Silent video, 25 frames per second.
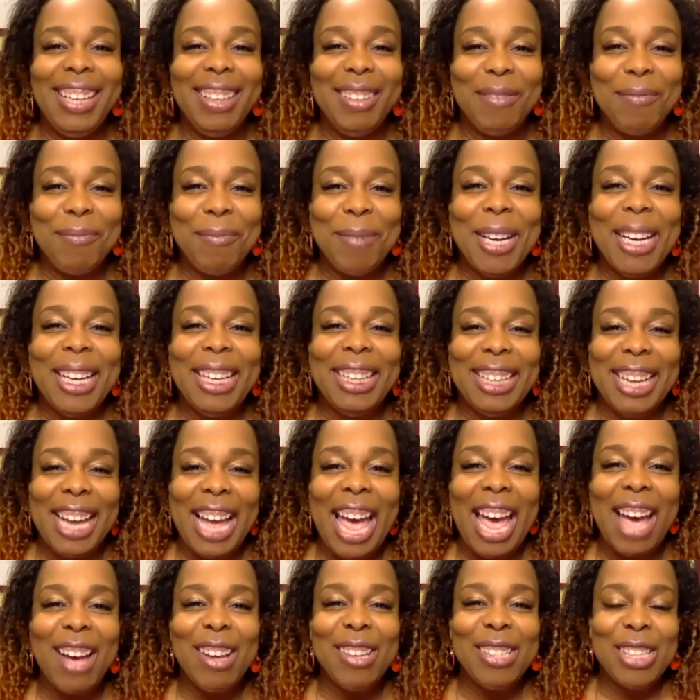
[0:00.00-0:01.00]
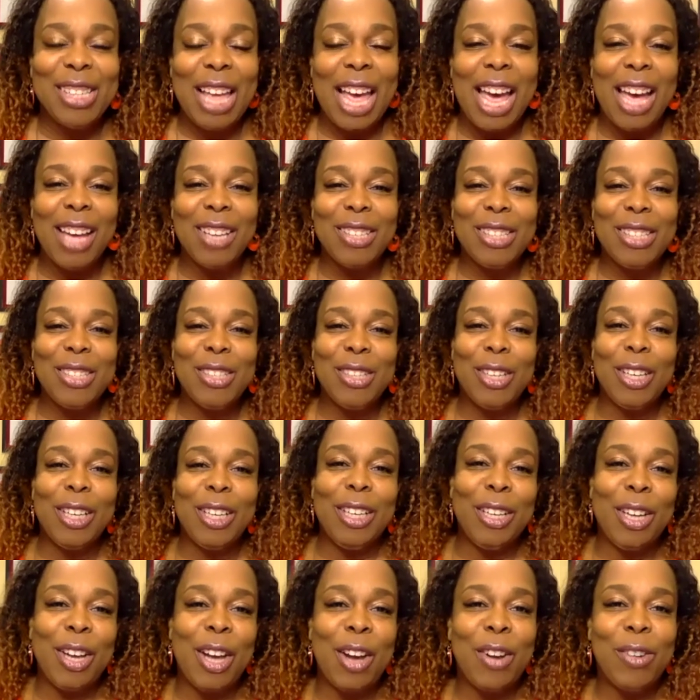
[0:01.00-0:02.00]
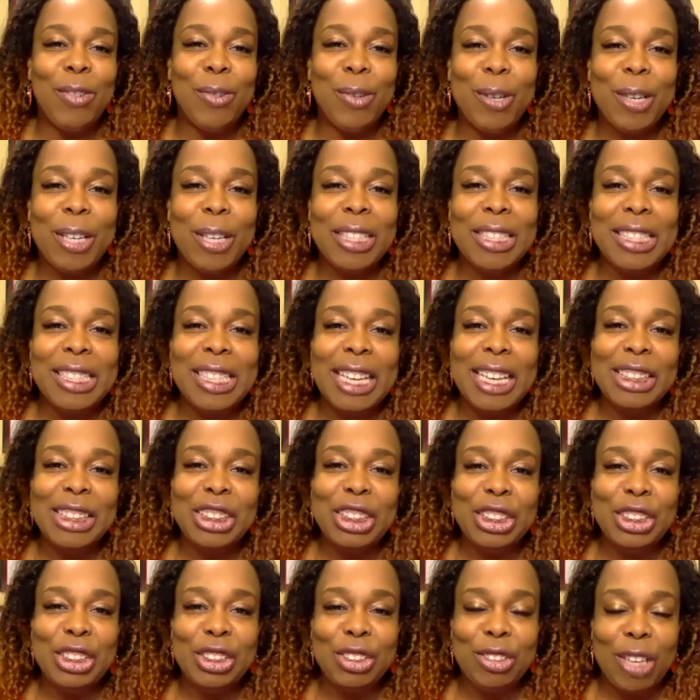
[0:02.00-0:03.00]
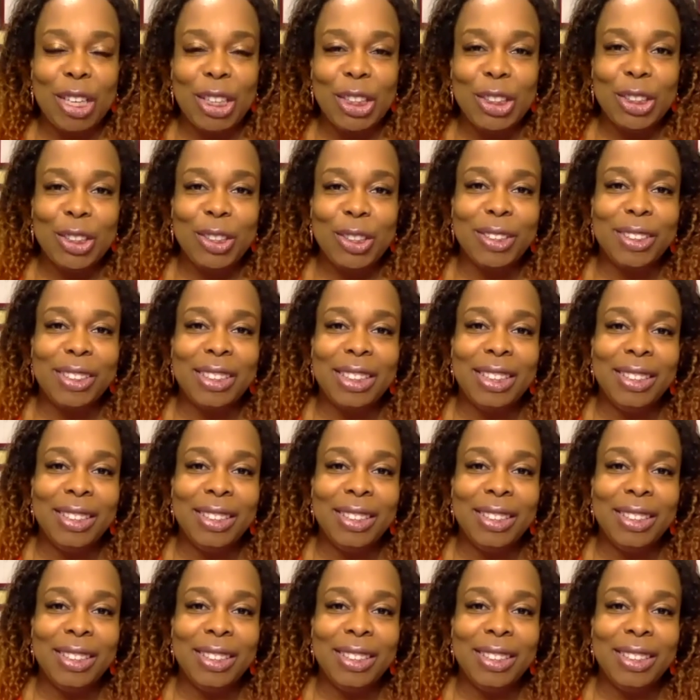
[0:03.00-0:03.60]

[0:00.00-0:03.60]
but how's, how's the organization structured?